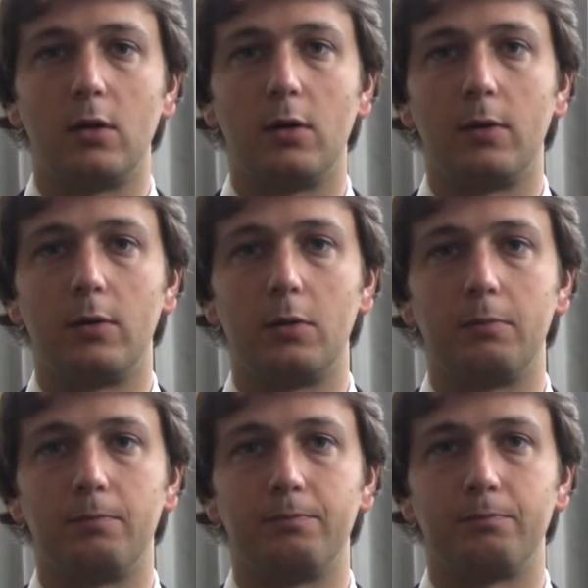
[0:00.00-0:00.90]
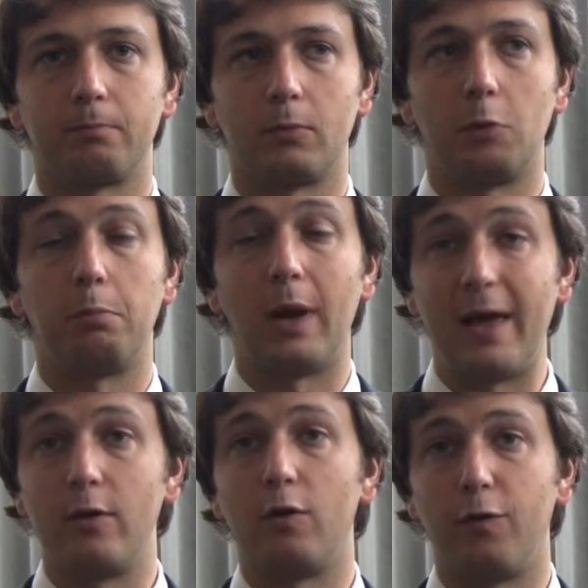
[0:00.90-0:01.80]
the
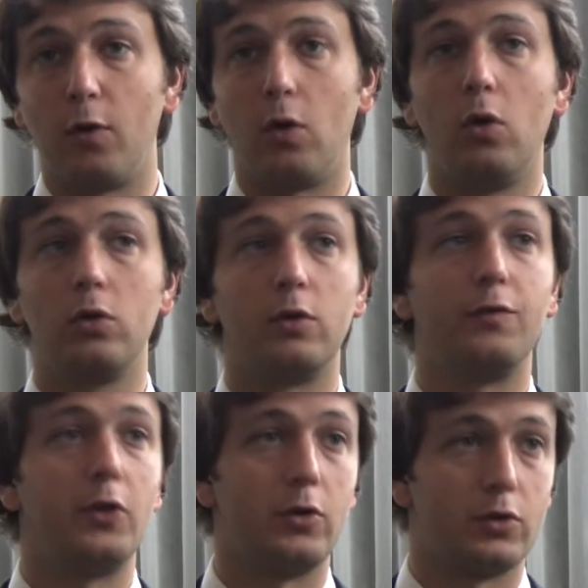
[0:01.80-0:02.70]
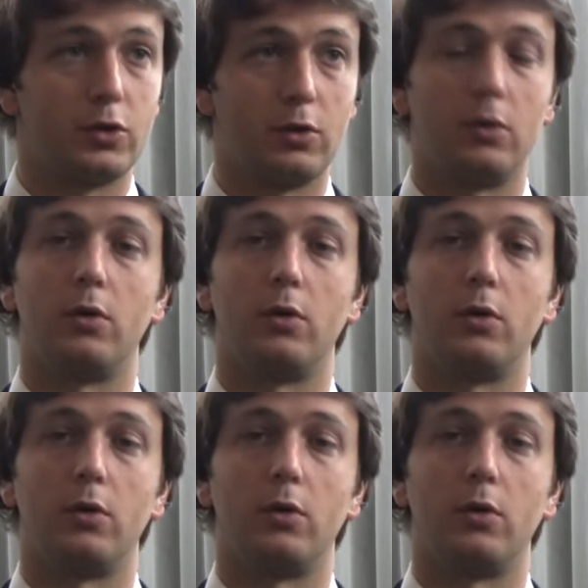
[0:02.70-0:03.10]
blend of all the vineyards